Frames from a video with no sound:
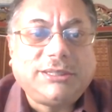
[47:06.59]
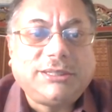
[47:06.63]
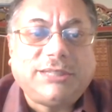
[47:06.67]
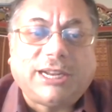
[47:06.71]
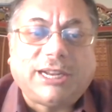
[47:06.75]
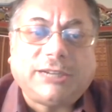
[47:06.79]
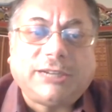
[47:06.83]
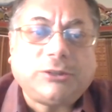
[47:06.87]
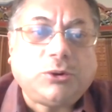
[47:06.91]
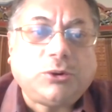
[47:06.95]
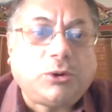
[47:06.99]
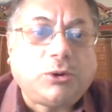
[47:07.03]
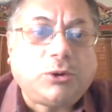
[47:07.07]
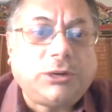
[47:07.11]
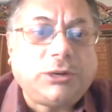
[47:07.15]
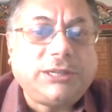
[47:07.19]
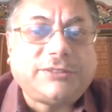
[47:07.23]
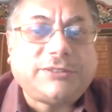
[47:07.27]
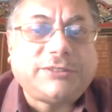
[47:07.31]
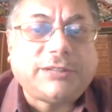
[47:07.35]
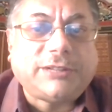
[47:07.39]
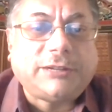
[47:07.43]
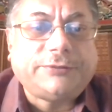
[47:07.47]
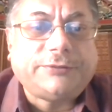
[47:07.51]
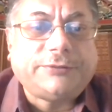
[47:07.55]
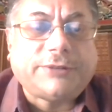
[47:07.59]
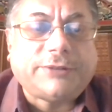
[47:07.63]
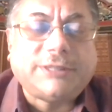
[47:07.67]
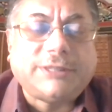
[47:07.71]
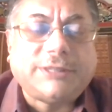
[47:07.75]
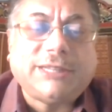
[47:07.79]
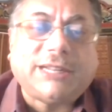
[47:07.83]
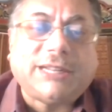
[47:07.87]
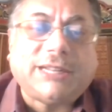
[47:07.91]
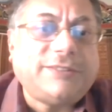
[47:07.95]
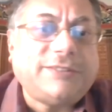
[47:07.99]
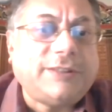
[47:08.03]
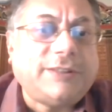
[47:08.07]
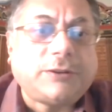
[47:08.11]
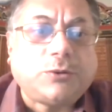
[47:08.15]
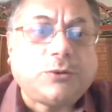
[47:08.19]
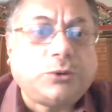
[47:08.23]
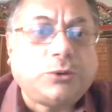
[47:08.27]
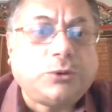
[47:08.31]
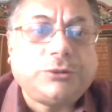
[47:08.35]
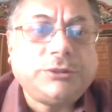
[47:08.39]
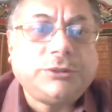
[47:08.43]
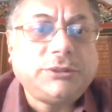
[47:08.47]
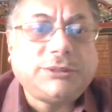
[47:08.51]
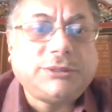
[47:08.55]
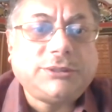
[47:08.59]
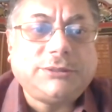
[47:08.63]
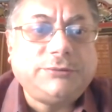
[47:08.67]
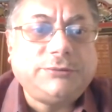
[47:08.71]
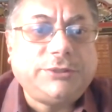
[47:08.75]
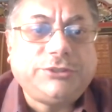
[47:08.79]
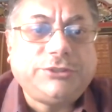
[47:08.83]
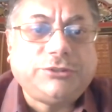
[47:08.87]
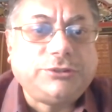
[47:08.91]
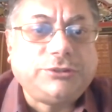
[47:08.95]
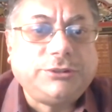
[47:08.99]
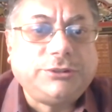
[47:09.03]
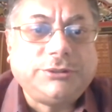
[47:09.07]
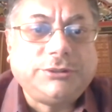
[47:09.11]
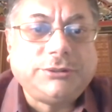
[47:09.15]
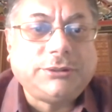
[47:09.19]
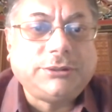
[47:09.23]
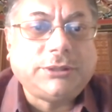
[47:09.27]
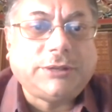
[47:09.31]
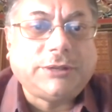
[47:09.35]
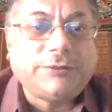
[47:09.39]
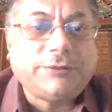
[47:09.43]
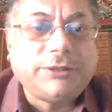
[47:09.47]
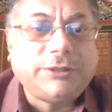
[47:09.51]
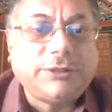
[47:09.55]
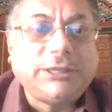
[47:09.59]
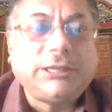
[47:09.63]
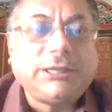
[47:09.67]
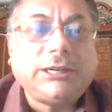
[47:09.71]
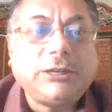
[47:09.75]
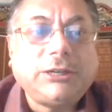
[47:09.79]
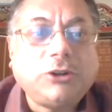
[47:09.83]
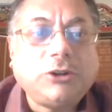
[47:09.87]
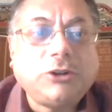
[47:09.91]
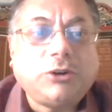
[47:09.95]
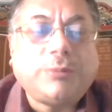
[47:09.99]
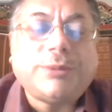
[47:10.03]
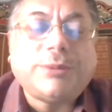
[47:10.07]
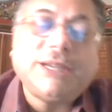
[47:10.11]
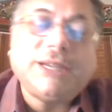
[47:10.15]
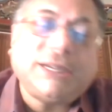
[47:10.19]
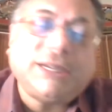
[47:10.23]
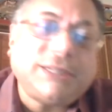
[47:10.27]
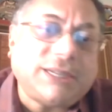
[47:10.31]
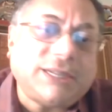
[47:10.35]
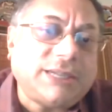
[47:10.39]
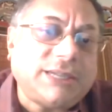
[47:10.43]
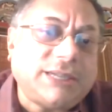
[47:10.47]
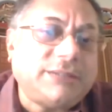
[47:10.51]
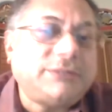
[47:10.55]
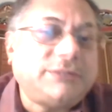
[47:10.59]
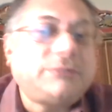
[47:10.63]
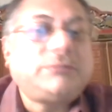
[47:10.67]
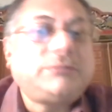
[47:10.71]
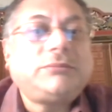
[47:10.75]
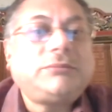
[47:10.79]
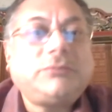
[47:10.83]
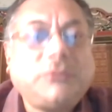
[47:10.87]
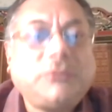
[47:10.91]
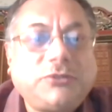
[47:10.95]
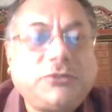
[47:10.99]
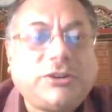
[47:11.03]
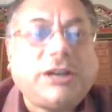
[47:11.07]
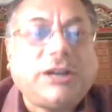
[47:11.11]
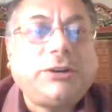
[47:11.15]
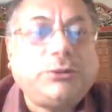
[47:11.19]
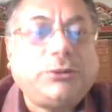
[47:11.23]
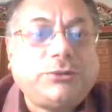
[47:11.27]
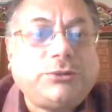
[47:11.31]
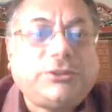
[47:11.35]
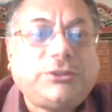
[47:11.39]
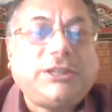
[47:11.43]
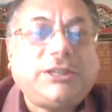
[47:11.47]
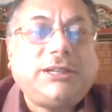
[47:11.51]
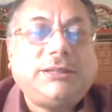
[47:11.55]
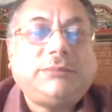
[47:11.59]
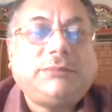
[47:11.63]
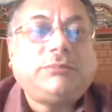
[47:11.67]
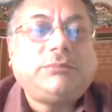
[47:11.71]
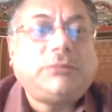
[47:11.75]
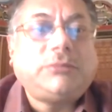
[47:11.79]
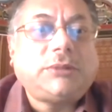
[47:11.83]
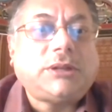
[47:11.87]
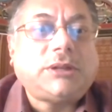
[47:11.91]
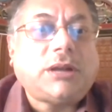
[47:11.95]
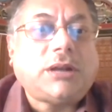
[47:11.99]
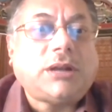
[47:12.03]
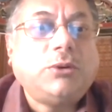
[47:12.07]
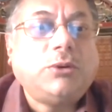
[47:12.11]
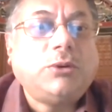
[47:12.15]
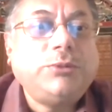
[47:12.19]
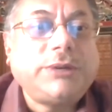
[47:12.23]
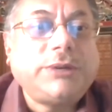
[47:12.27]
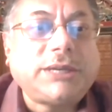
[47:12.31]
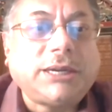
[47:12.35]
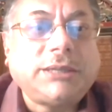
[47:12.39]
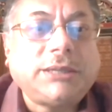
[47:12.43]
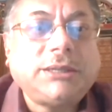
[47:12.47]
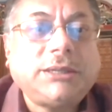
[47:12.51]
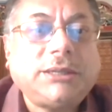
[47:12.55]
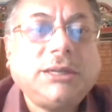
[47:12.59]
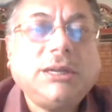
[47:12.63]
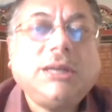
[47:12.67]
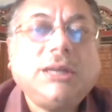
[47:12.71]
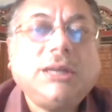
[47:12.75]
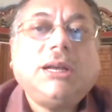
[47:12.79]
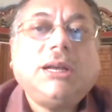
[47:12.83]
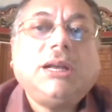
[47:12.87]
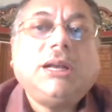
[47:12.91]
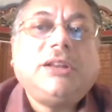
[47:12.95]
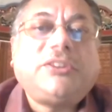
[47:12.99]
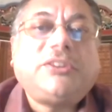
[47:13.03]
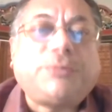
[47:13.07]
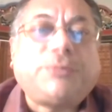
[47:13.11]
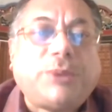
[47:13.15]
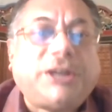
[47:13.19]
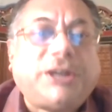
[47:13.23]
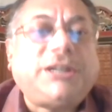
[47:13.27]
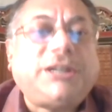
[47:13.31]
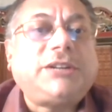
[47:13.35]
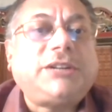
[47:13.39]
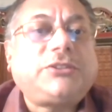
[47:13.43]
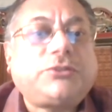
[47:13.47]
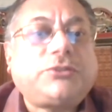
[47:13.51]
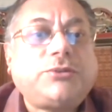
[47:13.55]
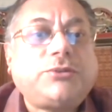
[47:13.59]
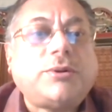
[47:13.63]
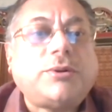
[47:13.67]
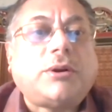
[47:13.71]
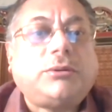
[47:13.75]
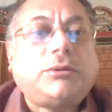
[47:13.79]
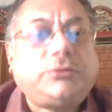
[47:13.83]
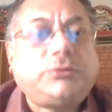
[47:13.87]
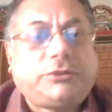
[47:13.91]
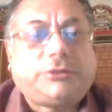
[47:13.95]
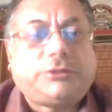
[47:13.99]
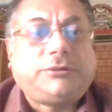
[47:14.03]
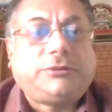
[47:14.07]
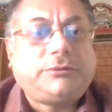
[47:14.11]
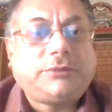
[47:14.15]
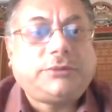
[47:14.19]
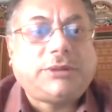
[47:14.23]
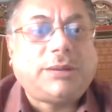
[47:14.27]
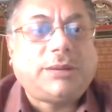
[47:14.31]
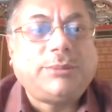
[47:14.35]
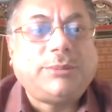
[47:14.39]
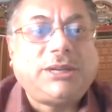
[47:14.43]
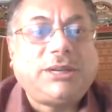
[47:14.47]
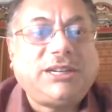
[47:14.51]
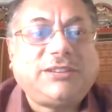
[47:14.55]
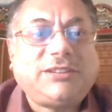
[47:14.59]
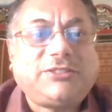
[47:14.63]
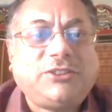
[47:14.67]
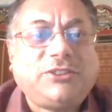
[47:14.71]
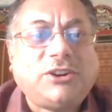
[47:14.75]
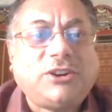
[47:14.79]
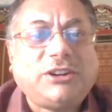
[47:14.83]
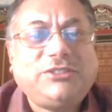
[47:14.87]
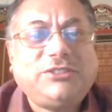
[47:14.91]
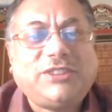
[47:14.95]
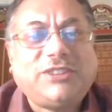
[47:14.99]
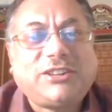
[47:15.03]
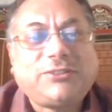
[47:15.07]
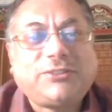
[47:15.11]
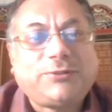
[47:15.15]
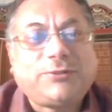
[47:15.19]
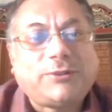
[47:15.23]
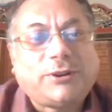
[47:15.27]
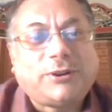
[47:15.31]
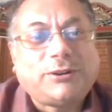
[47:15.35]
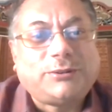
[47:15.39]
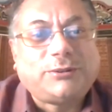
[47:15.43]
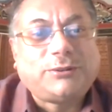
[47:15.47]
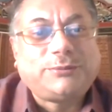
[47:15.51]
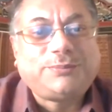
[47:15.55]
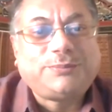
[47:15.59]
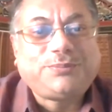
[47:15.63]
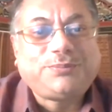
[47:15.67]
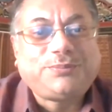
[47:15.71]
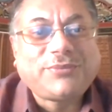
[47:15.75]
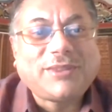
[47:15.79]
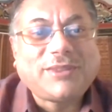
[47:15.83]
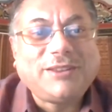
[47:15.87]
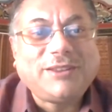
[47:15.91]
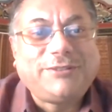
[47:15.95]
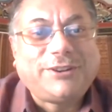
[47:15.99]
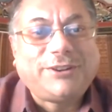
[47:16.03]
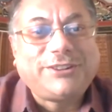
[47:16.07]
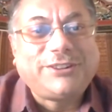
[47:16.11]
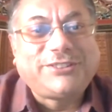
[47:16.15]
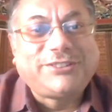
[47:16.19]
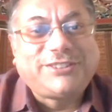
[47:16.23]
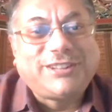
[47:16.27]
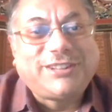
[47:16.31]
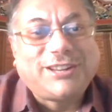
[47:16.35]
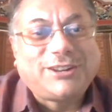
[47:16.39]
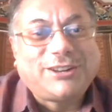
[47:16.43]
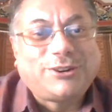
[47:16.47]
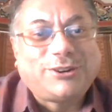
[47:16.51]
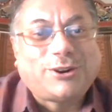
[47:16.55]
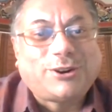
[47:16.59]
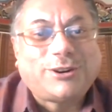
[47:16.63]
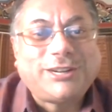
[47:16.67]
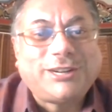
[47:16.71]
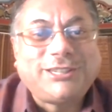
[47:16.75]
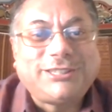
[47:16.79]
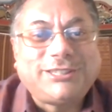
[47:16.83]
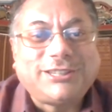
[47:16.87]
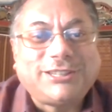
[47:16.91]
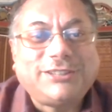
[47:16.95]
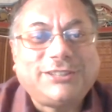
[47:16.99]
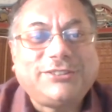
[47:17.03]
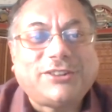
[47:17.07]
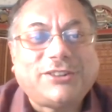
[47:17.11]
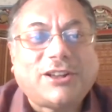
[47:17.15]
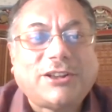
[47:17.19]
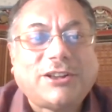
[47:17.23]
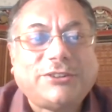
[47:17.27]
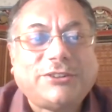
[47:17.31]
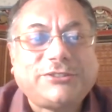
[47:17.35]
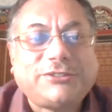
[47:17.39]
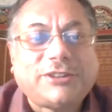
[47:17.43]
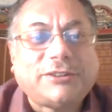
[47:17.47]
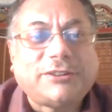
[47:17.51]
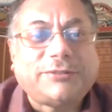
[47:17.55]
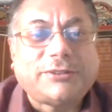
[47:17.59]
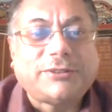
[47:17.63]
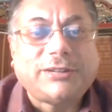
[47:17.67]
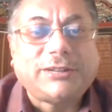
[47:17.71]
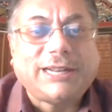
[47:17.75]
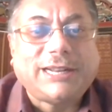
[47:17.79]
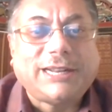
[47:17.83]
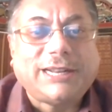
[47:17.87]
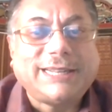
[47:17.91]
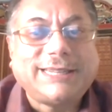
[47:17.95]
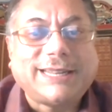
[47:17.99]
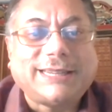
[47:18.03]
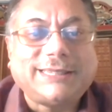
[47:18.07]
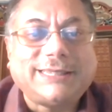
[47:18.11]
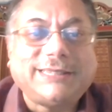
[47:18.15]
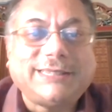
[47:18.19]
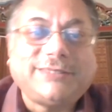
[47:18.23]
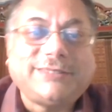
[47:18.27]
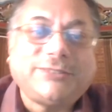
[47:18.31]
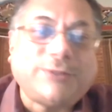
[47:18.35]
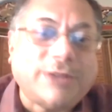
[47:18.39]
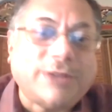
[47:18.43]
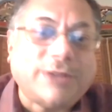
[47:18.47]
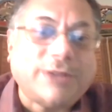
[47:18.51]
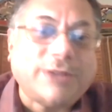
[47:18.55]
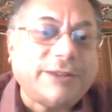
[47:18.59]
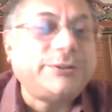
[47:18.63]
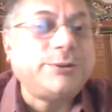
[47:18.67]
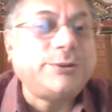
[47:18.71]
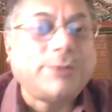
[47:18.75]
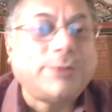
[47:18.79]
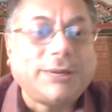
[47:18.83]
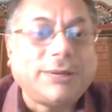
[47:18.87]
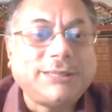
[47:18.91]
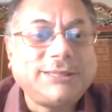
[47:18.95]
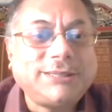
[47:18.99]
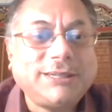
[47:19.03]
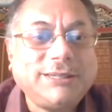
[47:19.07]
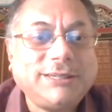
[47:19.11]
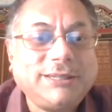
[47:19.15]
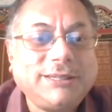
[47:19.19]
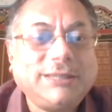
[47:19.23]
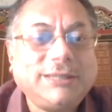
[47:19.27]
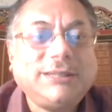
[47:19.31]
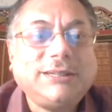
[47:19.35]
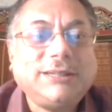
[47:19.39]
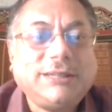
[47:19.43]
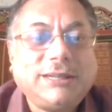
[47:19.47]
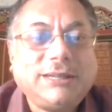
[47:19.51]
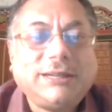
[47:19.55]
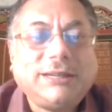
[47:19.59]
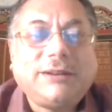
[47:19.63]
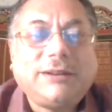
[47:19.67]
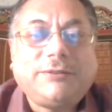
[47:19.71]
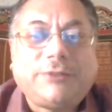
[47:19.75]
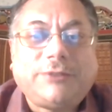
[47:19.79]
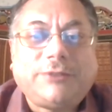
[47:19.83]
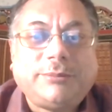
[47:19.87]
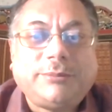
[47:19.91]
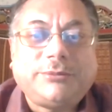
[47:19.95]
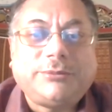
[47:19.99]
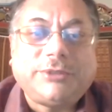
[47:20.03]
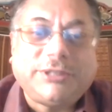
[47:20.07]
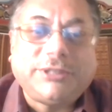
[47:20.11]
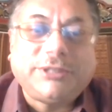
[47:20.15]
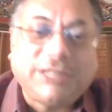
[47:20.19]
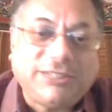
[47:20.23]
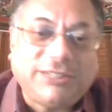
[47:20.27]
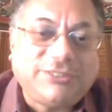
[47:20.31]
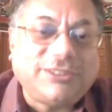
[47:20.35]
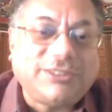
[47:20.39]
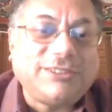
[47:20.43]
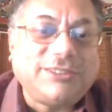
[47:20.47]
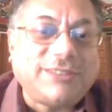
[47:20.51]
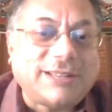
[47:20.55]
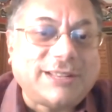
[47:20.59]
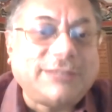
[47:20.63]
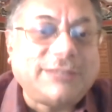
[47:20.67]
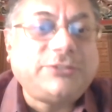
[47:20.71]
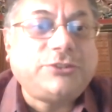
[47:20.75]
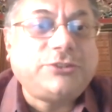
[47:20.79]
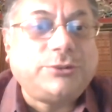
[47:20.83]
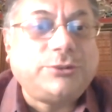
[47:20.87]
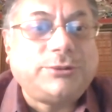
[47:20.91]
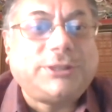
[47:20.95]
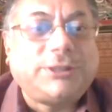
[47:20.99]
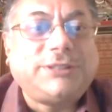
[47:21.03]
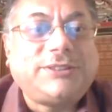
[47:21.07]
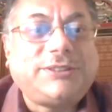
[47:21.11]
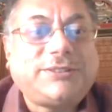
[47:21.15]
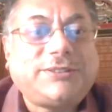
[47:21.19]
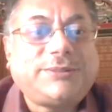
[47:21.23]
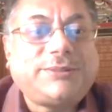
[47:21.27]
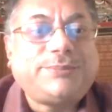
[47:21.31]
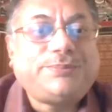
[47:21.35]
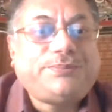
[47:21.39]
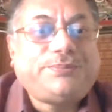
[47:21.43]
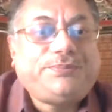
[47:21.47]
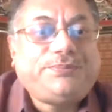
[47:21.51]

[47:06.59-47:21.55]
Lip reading: That goal itself, and that's the core. We should definitely go by it and try to see how we can spread it throughout. I mean, it's not just for first year or interns or house staff or like that. It's for everyone, from teachers and students.